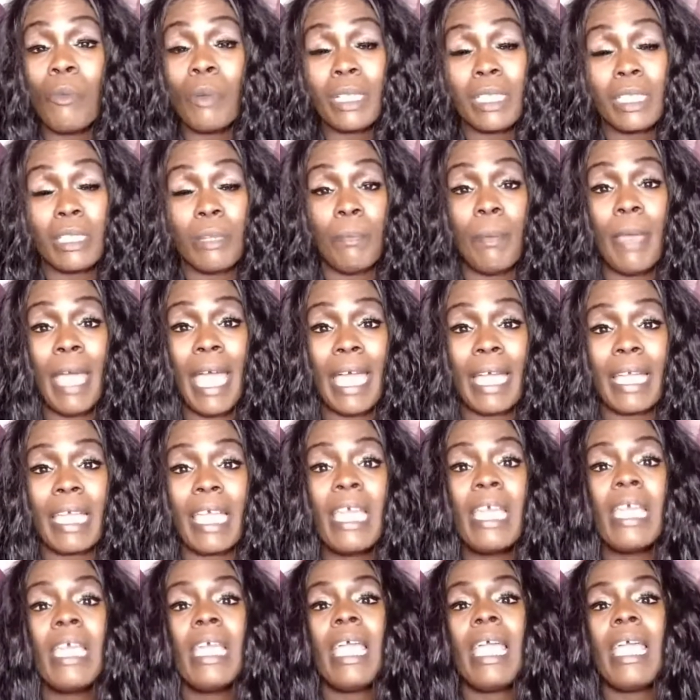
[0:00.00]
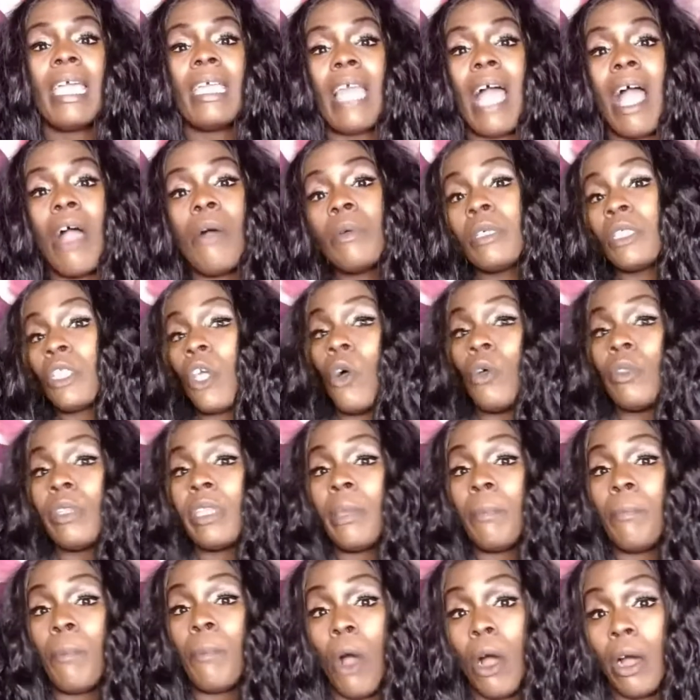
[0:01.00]
was to pack. And I was
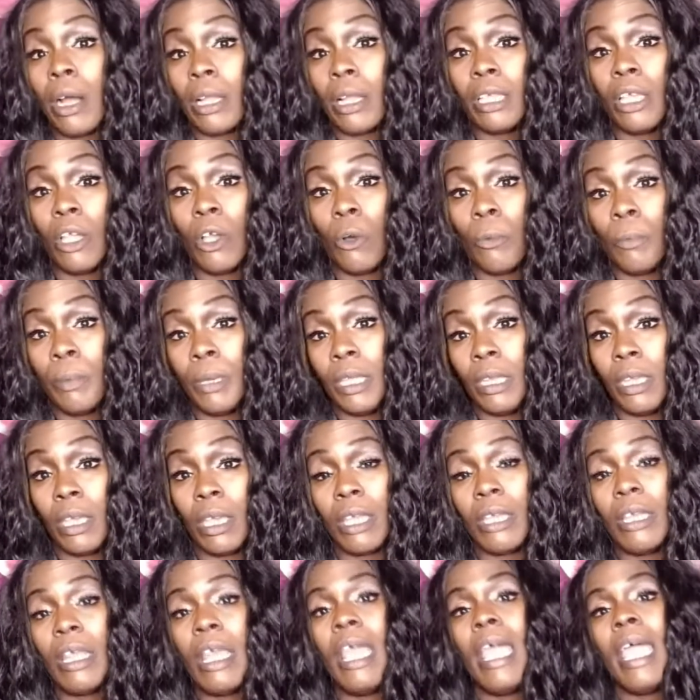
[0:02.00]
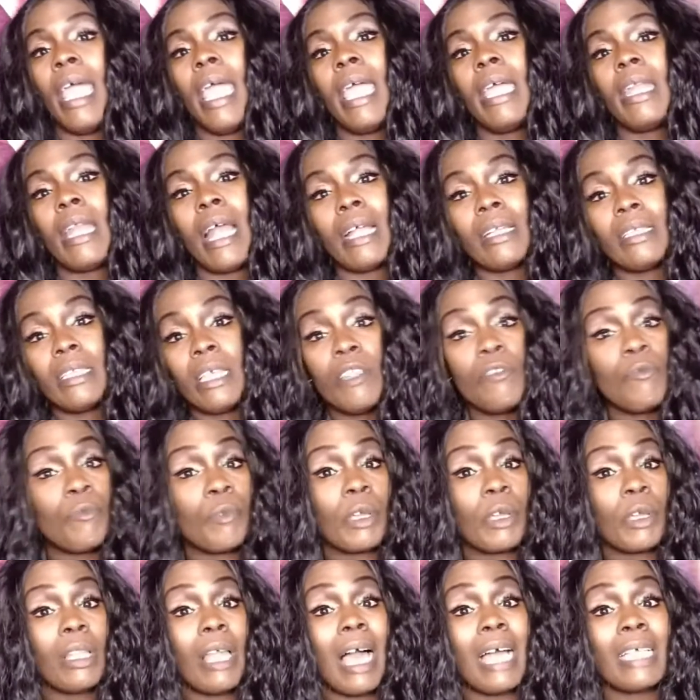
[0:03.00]
only partly obedient. And I didn't
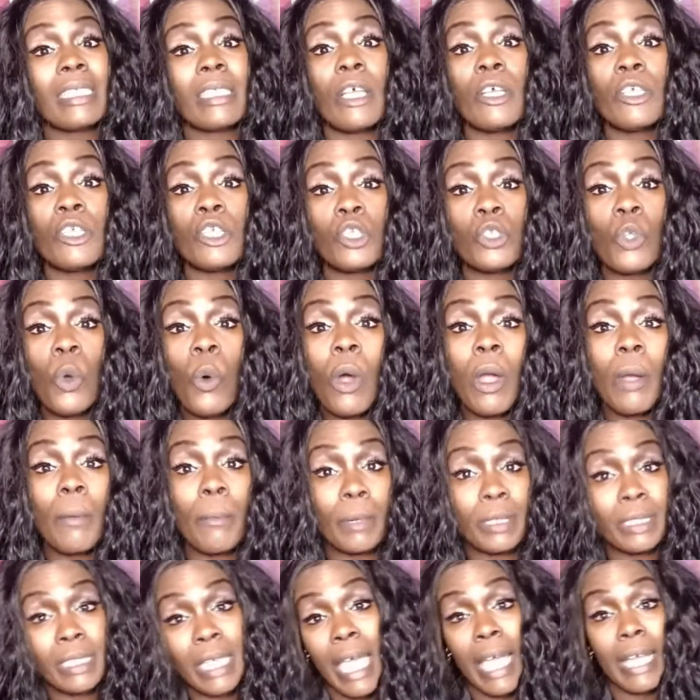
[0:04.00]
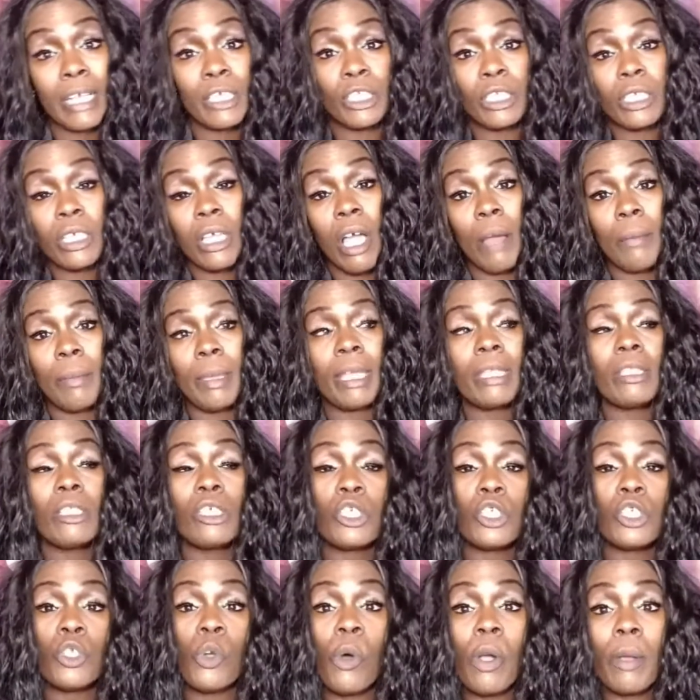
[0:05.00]
realize a storm was actually coming.
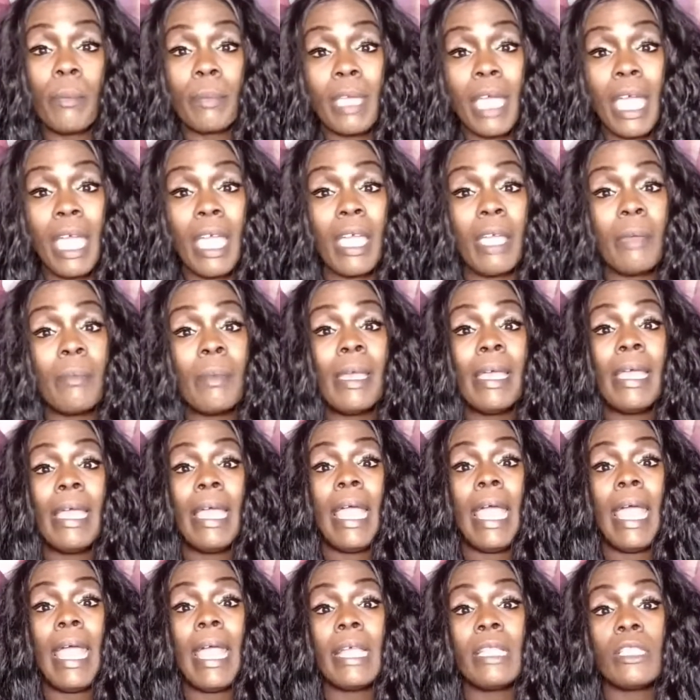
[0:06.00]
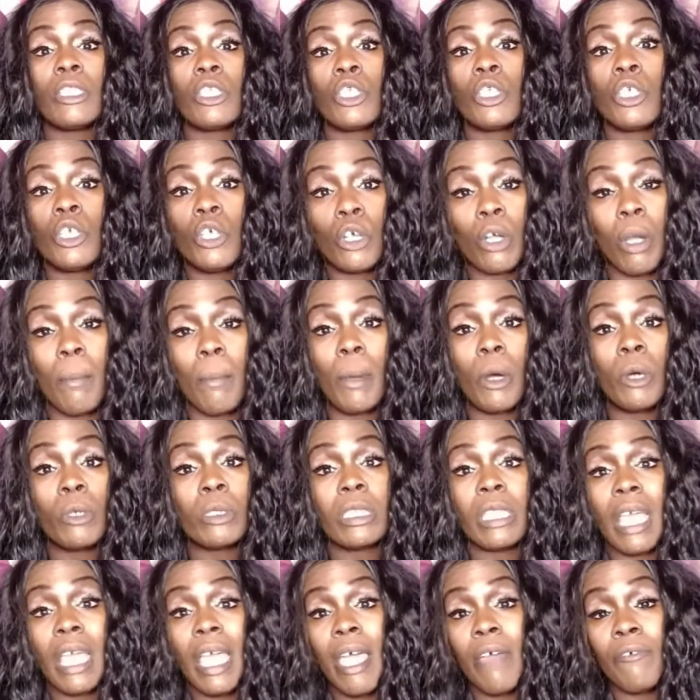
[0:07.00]
The storm came and took
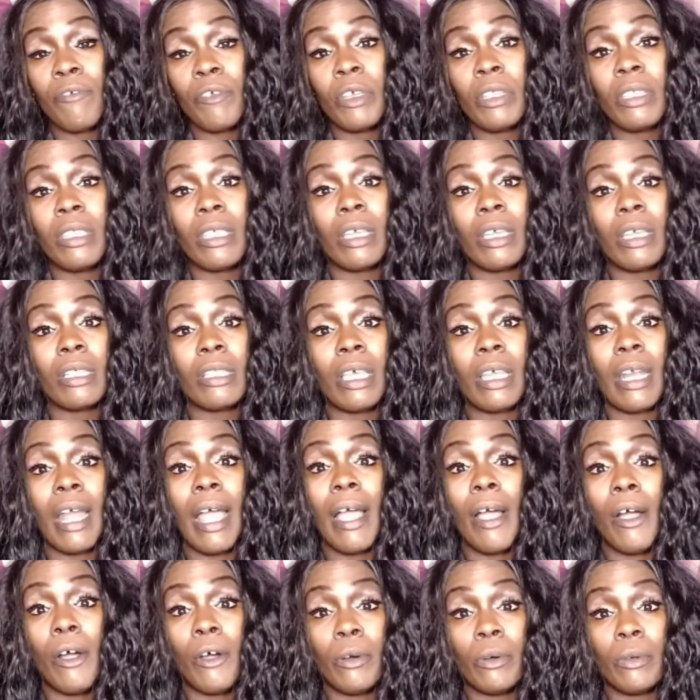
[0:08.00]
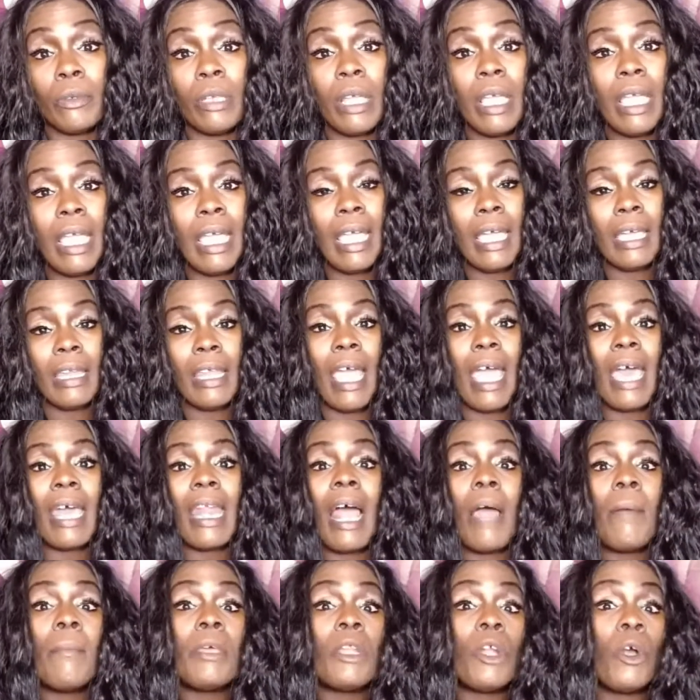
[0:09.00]
most everything that I owned. And had
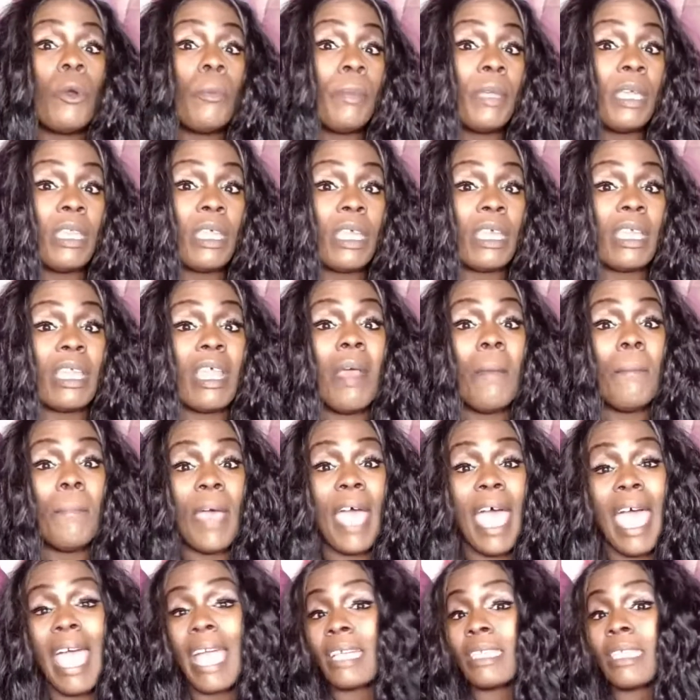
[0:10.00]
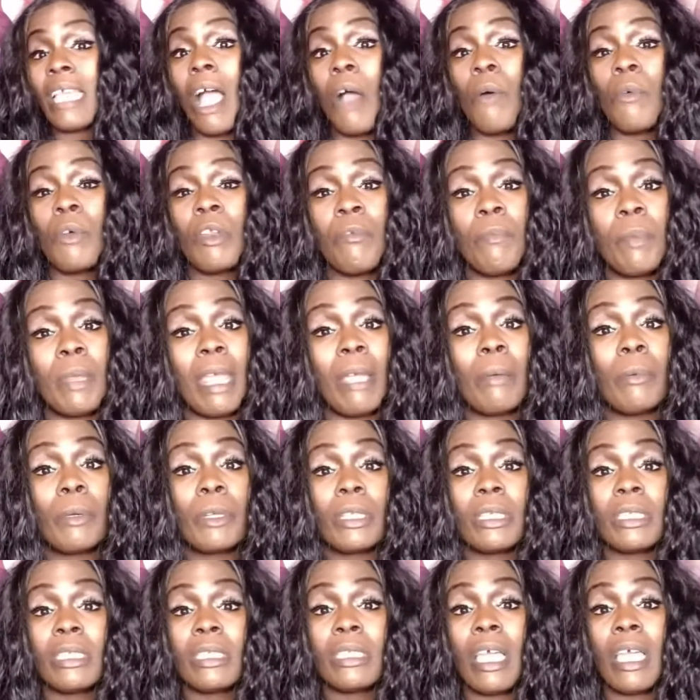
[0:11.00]
I been obedient and packed, I would have been able
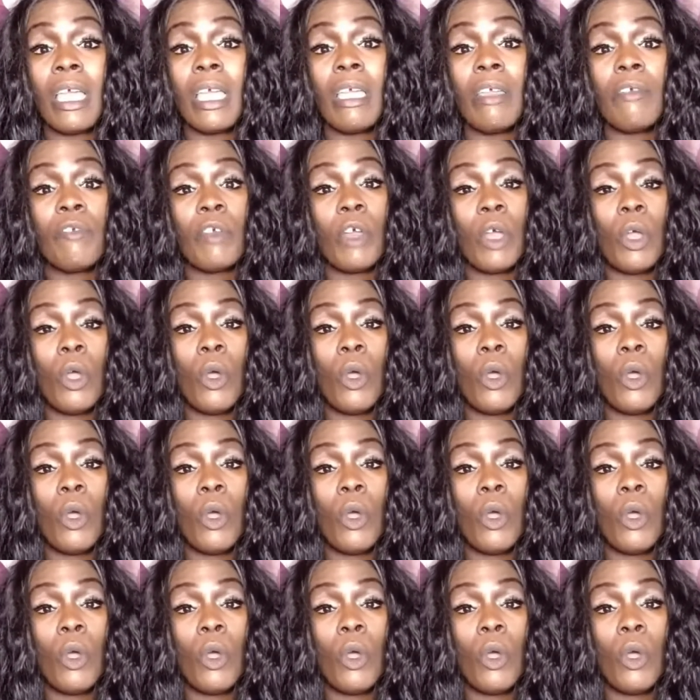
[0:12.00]
to save